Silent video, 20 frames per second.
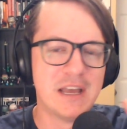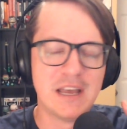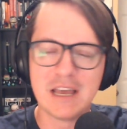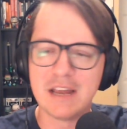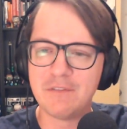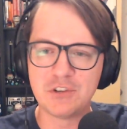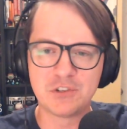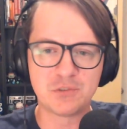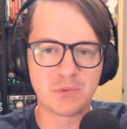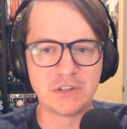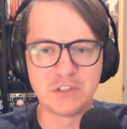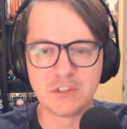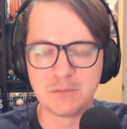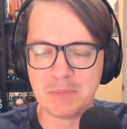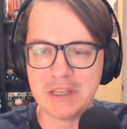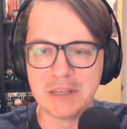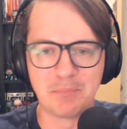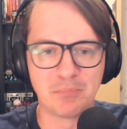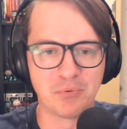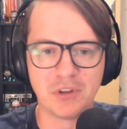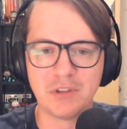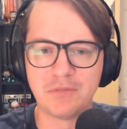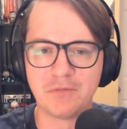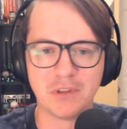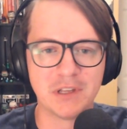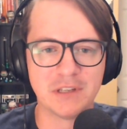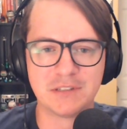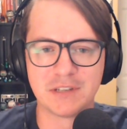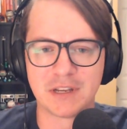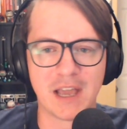If you just want to speak
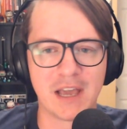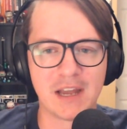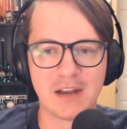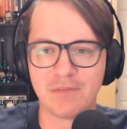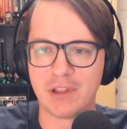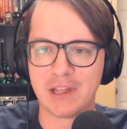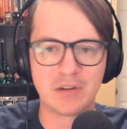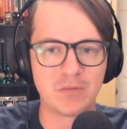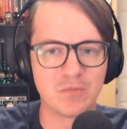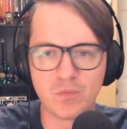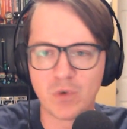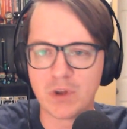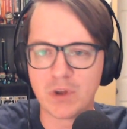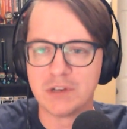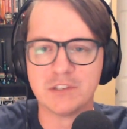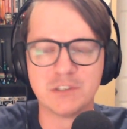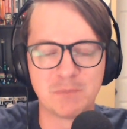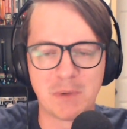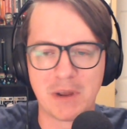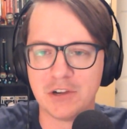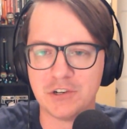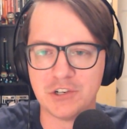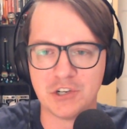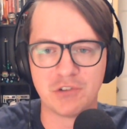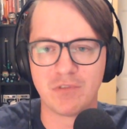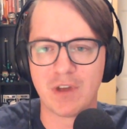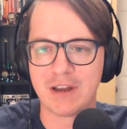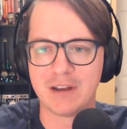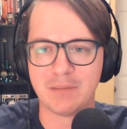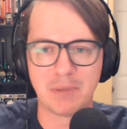briefly to kind of like what inspired you to
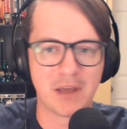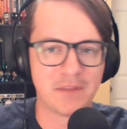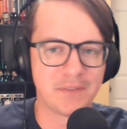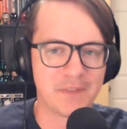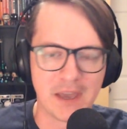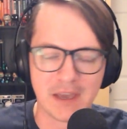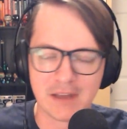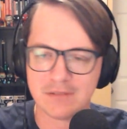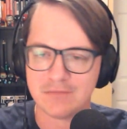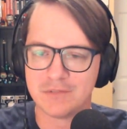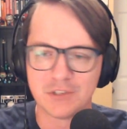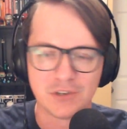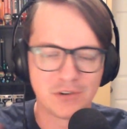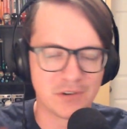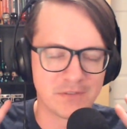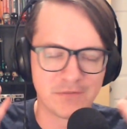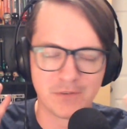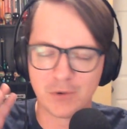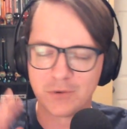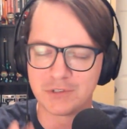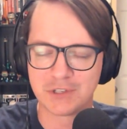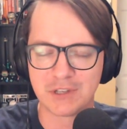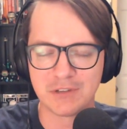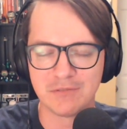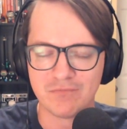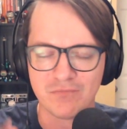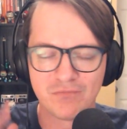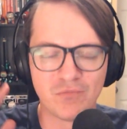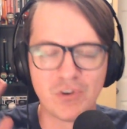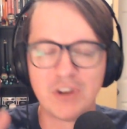write about that, and certainly folks
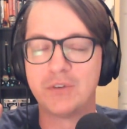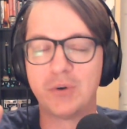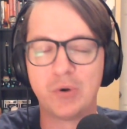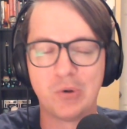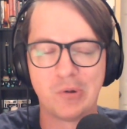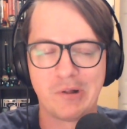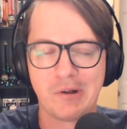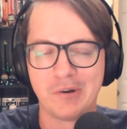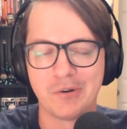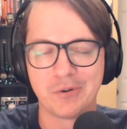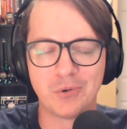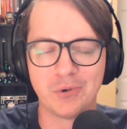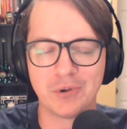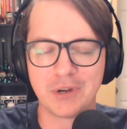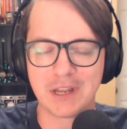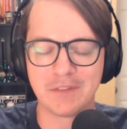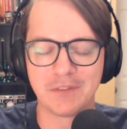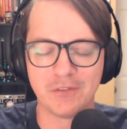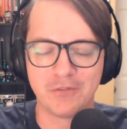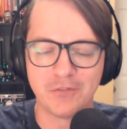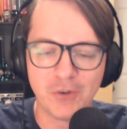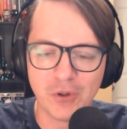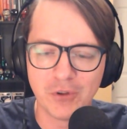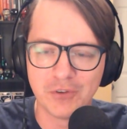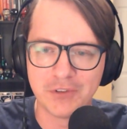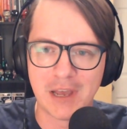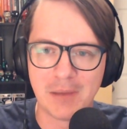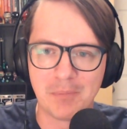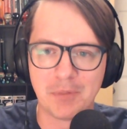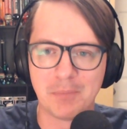can read the whole article to get the full
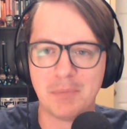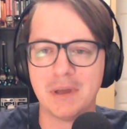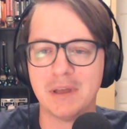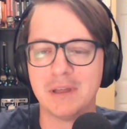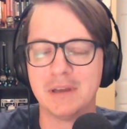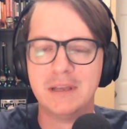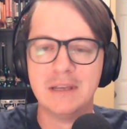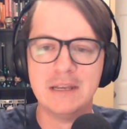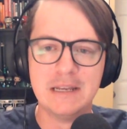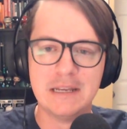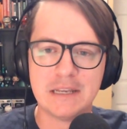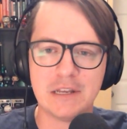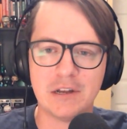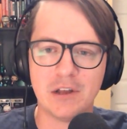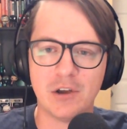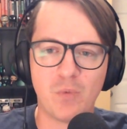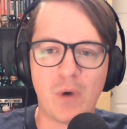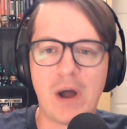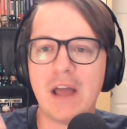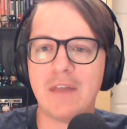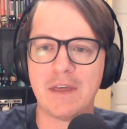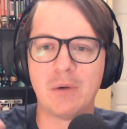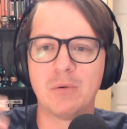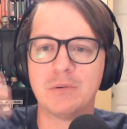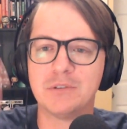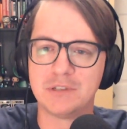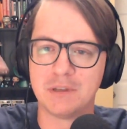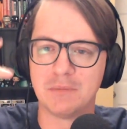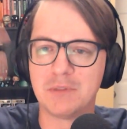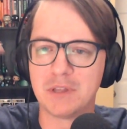depth, but why that
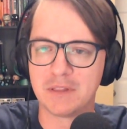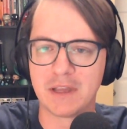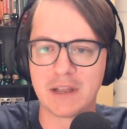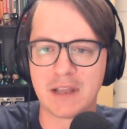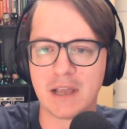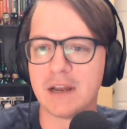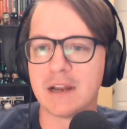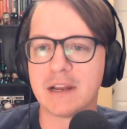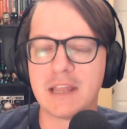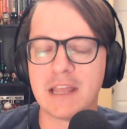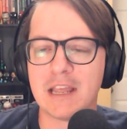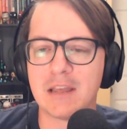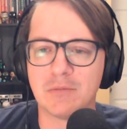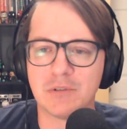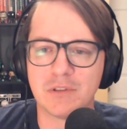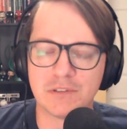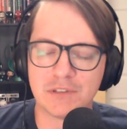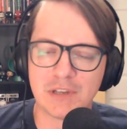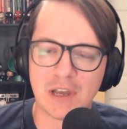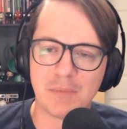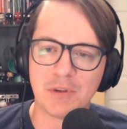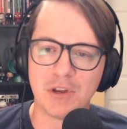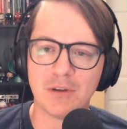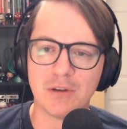was something that kind of came to the top of your